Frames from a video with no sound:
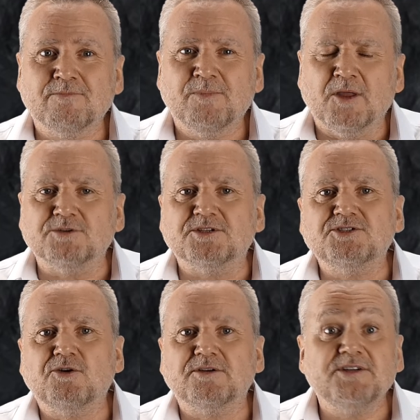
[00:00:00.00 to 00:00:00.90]
There was a
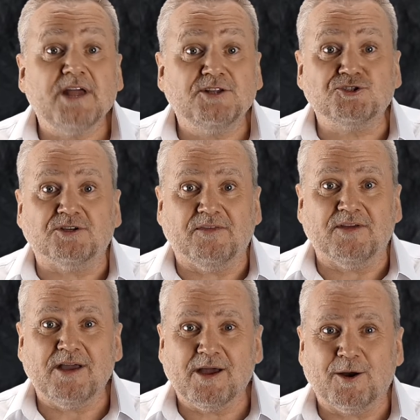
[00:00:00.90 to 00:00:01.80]
certain tension in
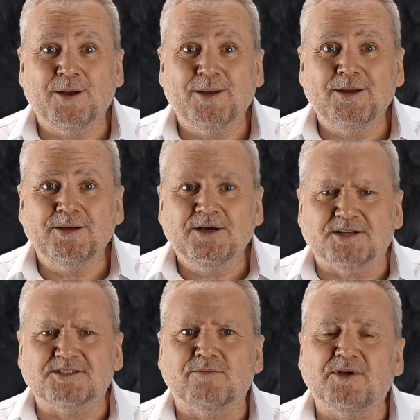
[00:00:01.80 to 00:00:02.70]
the air, and
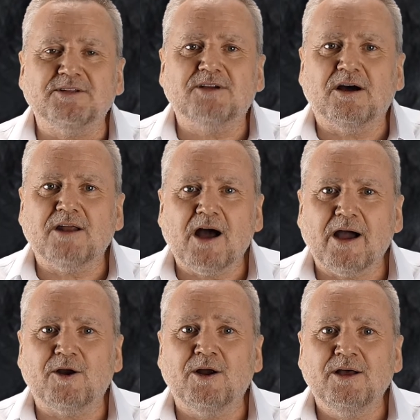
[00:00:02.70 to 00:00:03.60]
as the bids got
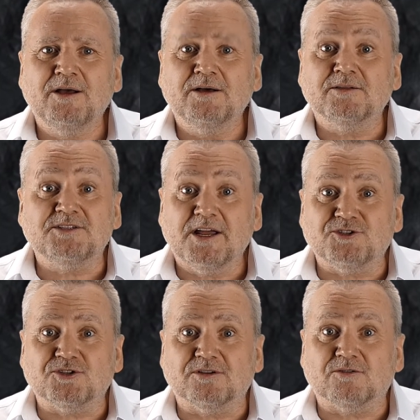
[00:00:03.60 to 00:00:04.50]
higher, the
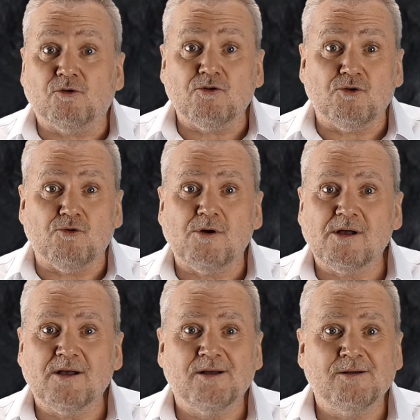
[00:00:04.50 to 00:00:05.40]
tension grew.
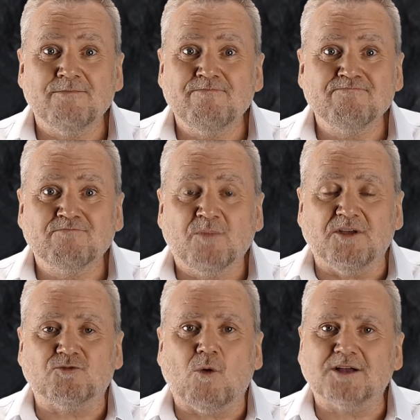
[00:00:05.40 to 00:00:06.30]

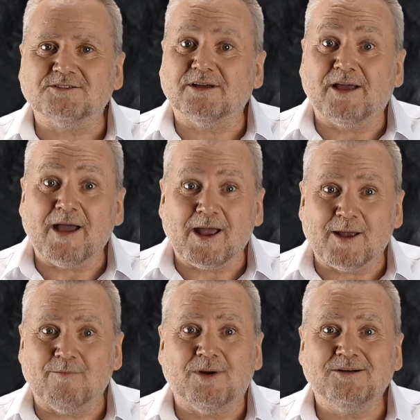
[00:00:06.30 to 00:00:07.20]
This wasn't a
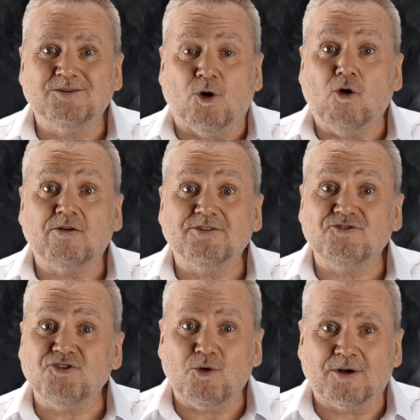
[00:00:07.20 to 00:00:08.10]
game or a
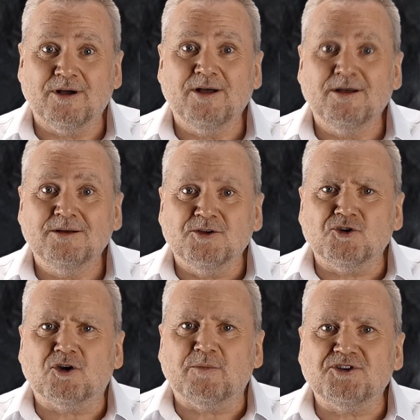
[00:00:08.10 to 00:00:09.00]
joke. You
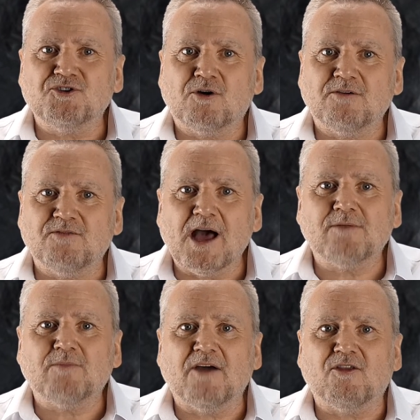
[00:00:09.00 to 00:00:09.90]
could be sure of that
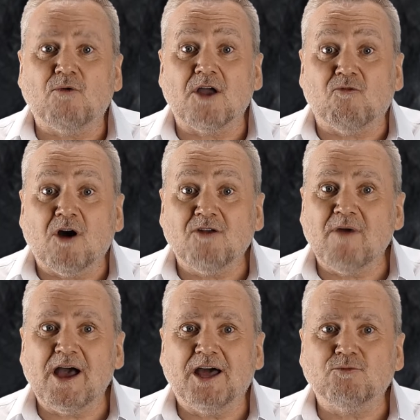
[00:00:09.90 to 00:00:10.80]
by the way one
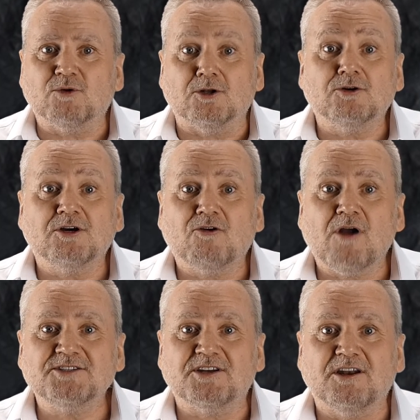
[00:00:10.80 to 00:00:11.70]
man would look
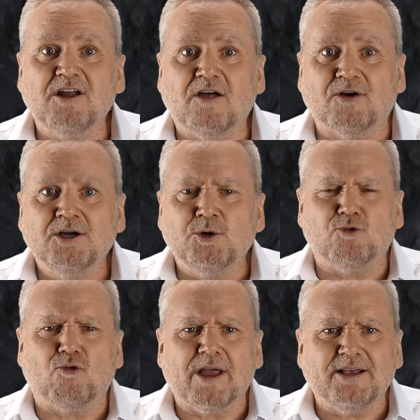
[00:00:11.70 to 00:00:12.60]
across at another who'd
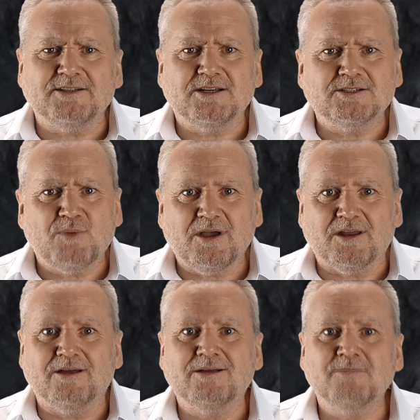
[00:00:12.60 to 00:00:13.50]
raised his bid,
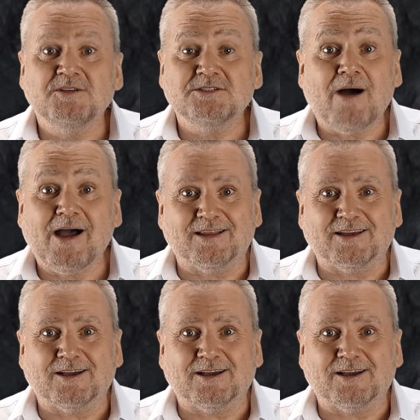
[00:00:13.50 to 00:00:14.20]
smiling,